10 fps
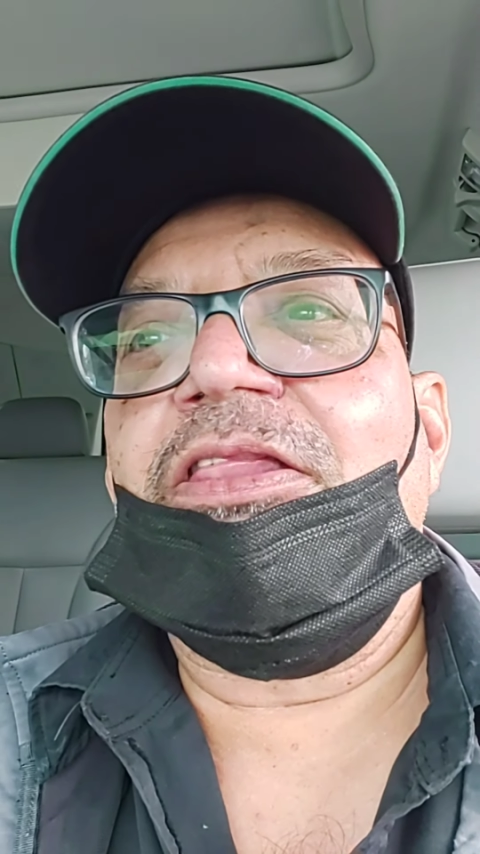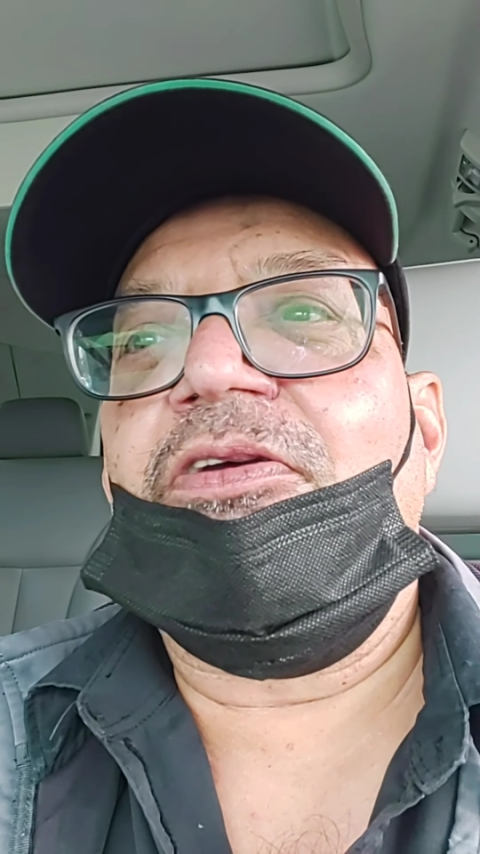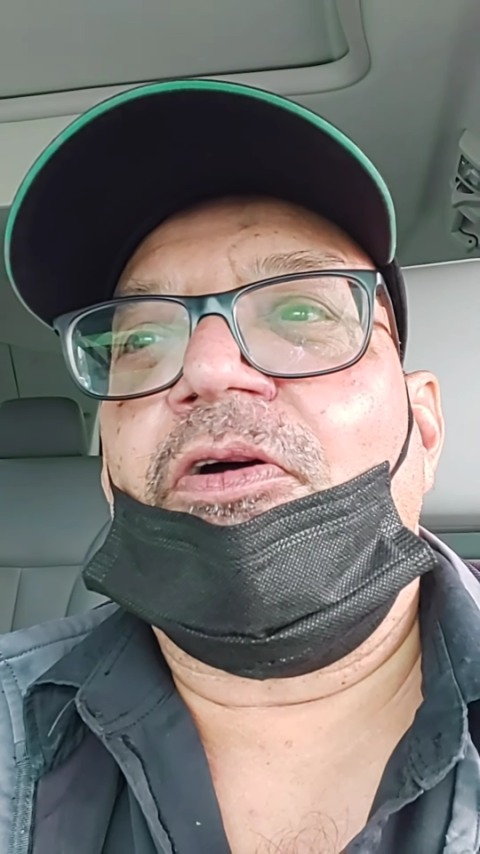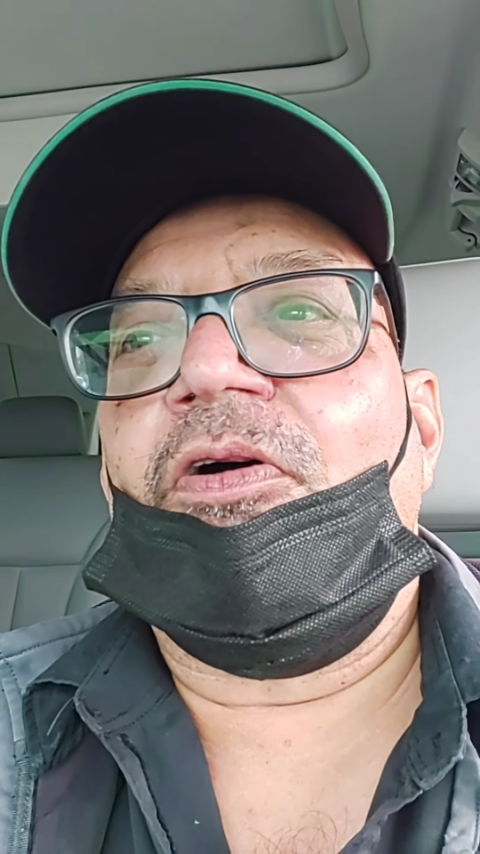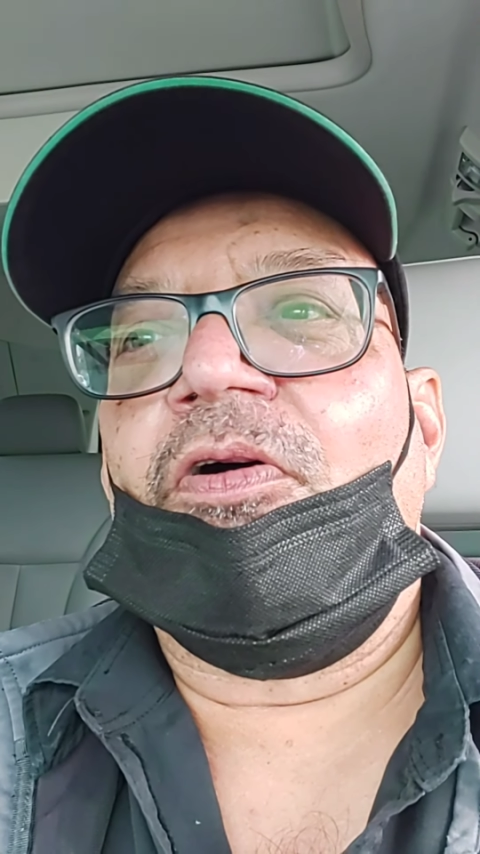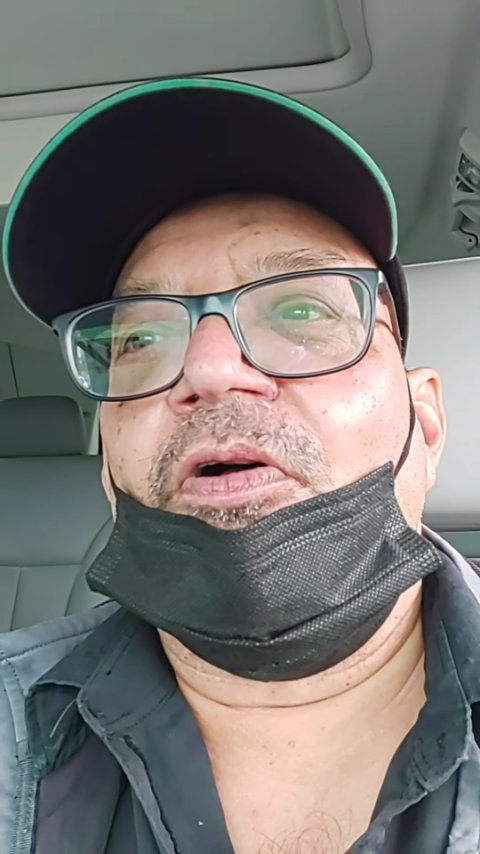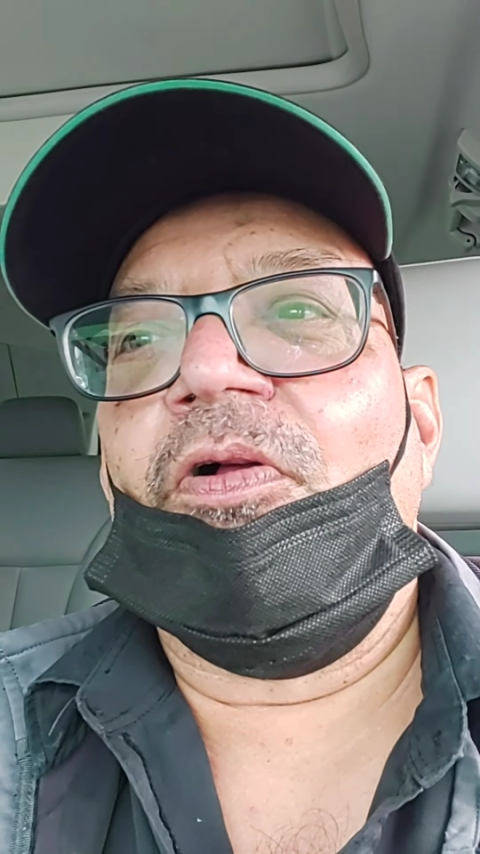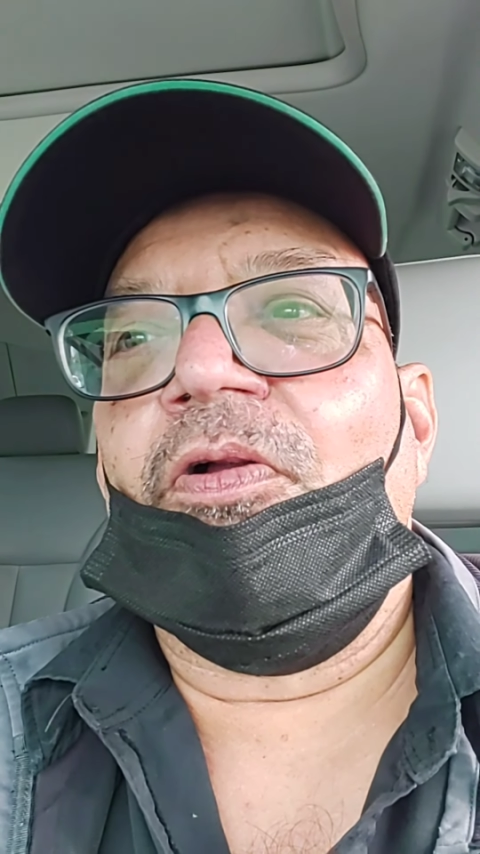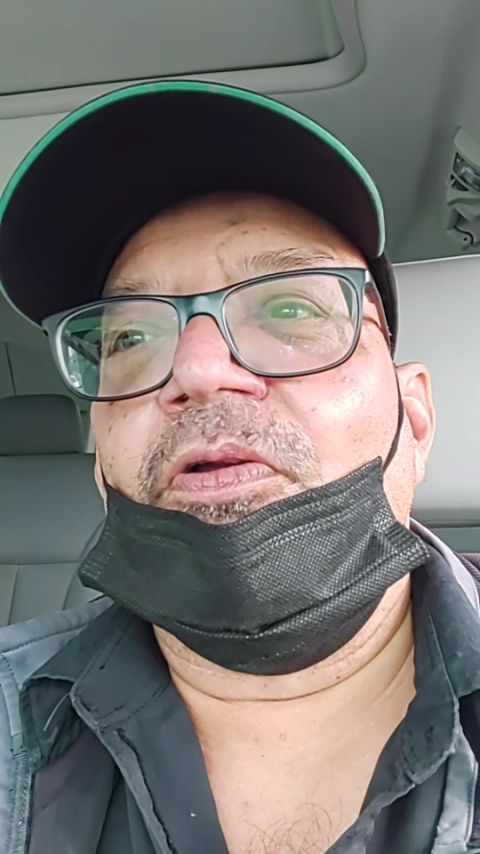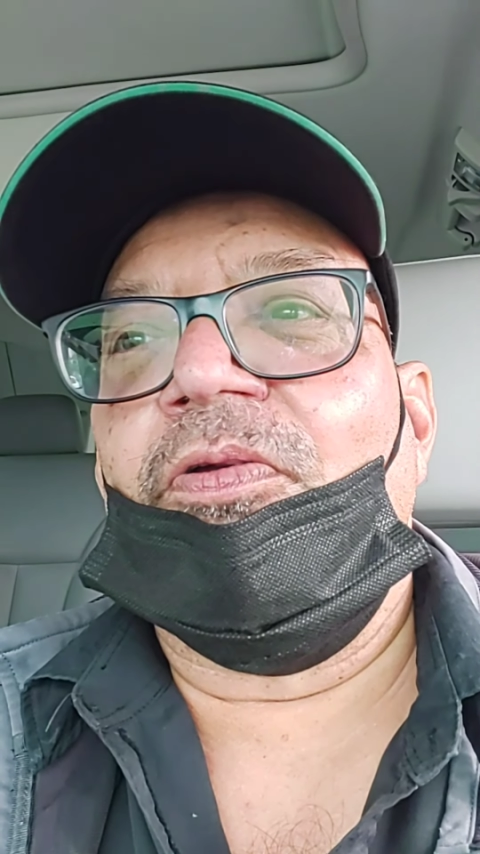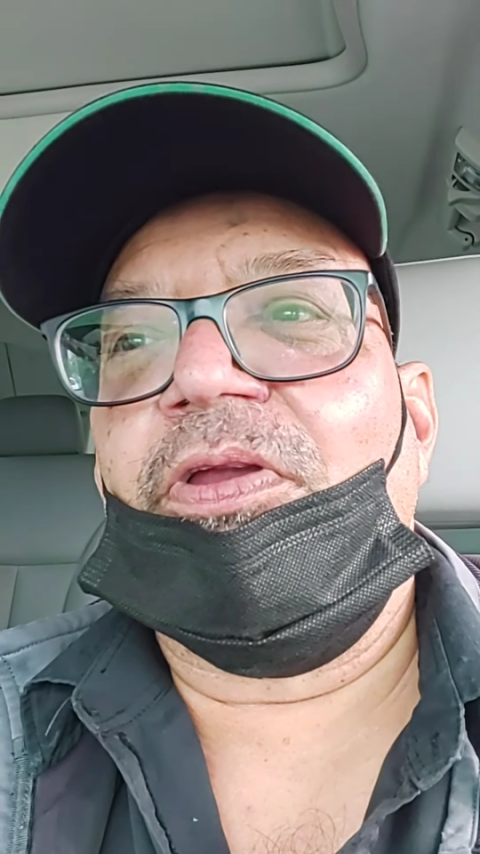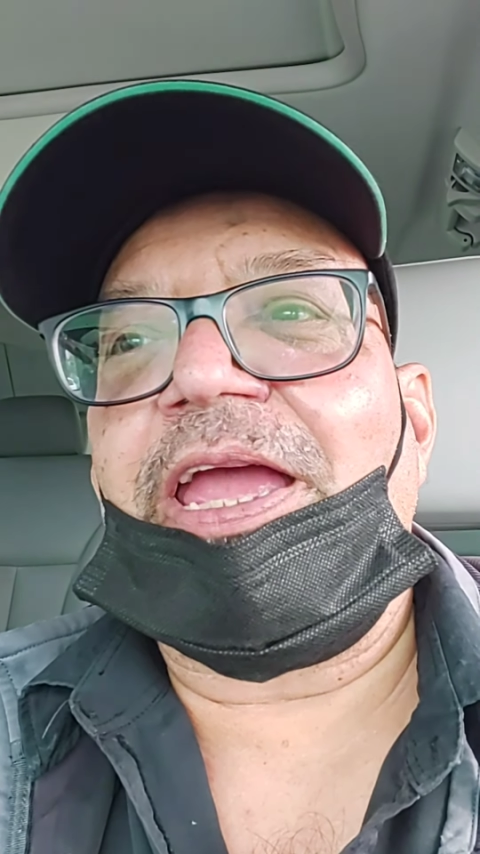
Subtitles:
it's called